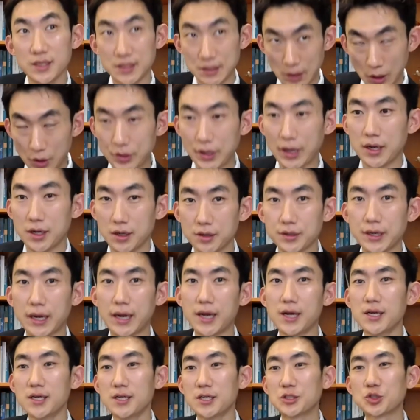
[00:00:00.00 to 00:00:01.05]

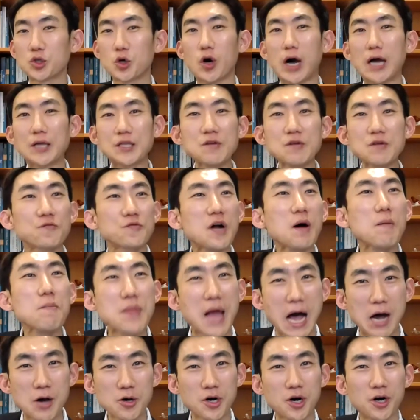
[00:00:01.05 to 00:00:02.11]
Okay. So yeah. I think from
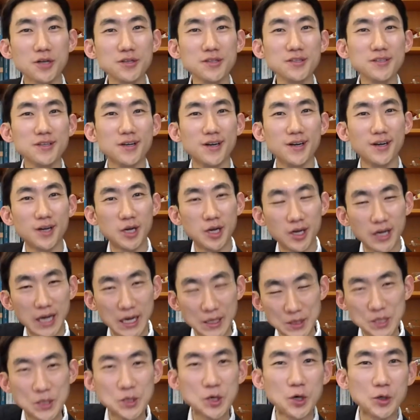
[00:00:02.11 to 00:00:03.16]
now on,
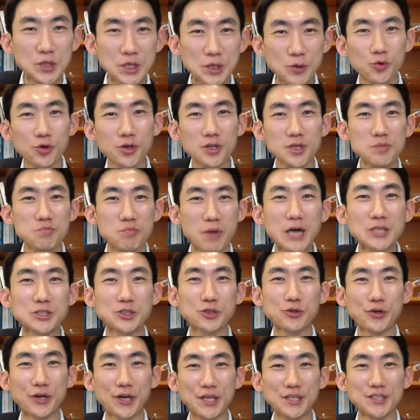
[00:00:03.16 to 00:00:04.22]
Antigoni will
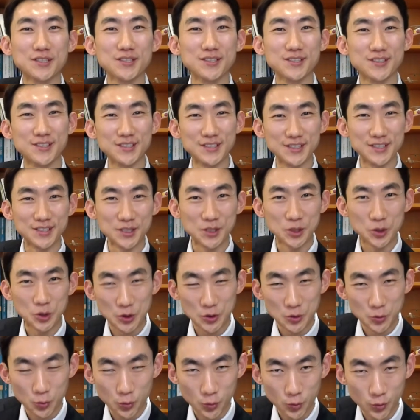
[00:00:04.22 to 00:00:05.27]
moderate the
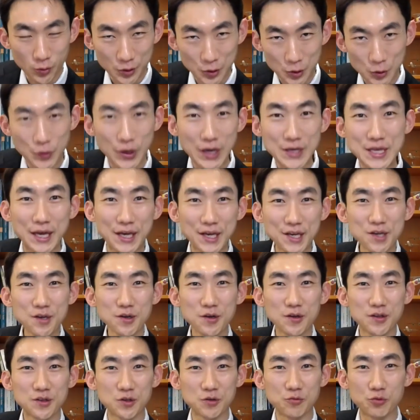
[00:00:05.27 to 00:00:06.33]
Q&A,
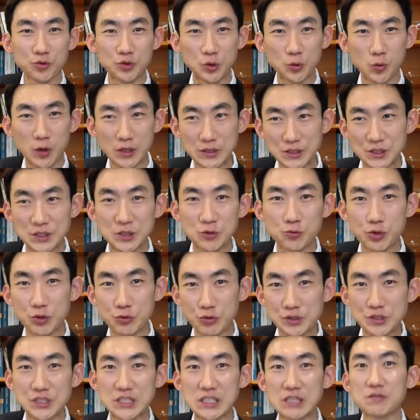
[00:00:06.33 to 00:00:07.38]
the question we
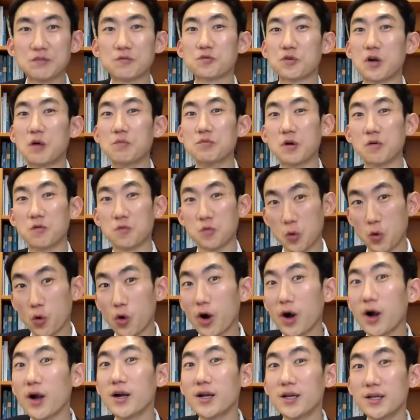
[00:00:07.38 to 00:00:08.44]
received from the
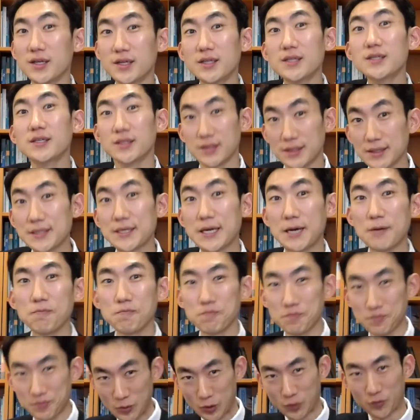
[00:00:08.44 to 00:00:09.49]
floor. Yeah,
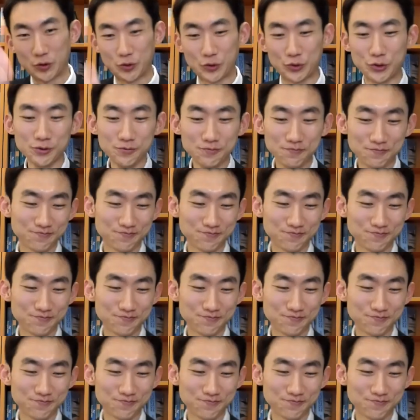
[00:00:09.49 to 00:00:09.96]
over to you.